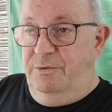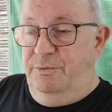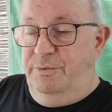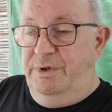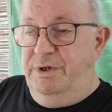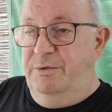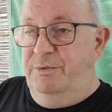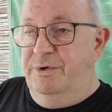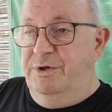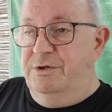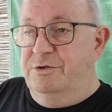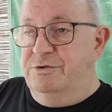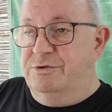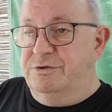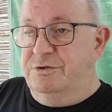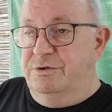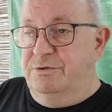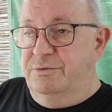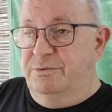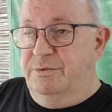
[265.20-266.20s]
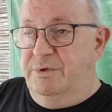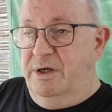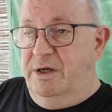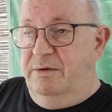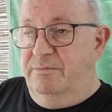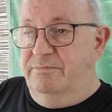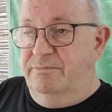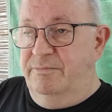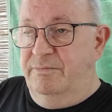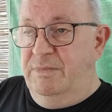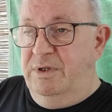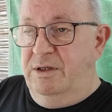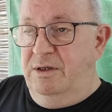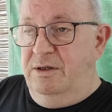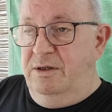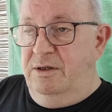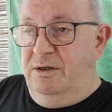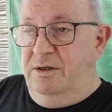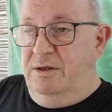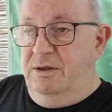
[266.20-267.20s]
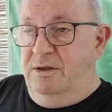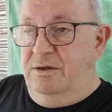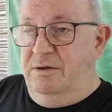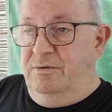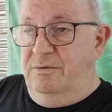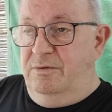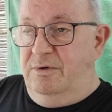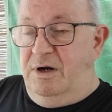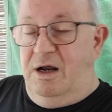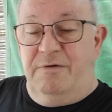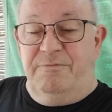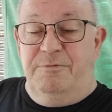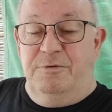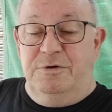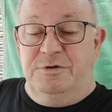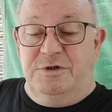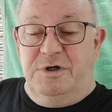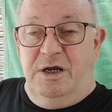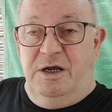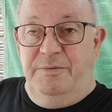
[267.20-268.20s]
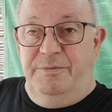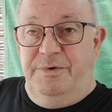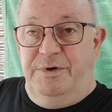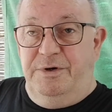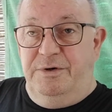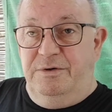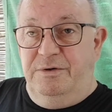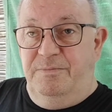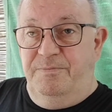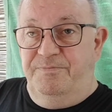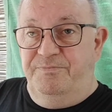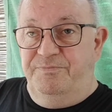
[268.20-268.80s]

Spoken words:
We used to, when I first came here,